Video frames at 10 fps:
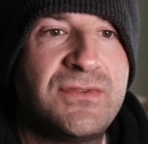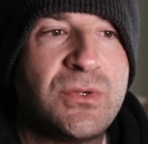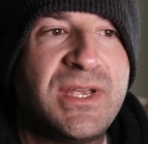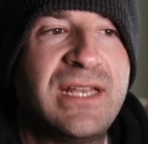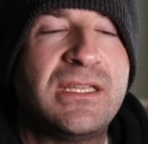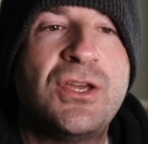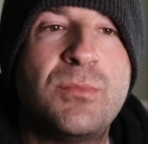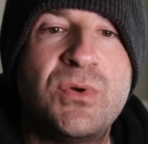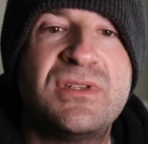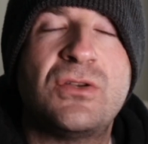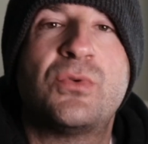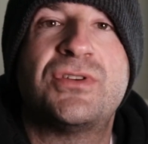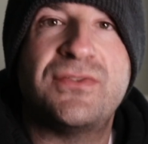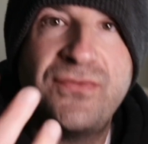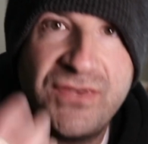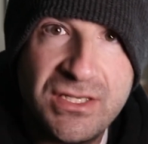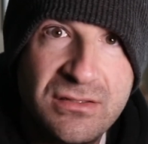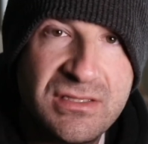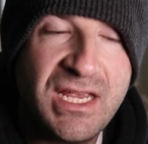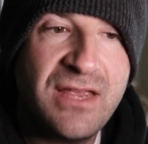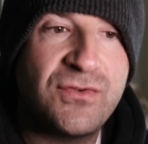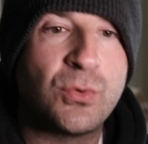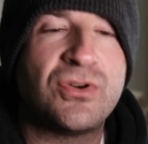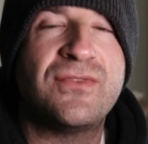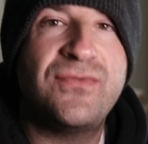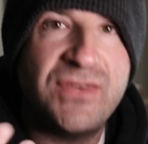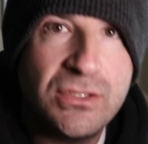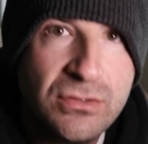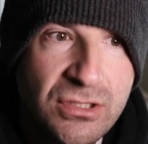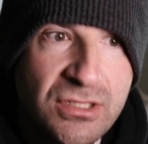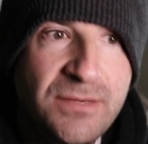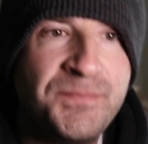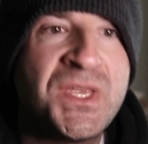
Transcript: So again, Leo moons, in order to feel safe, in order to feel good,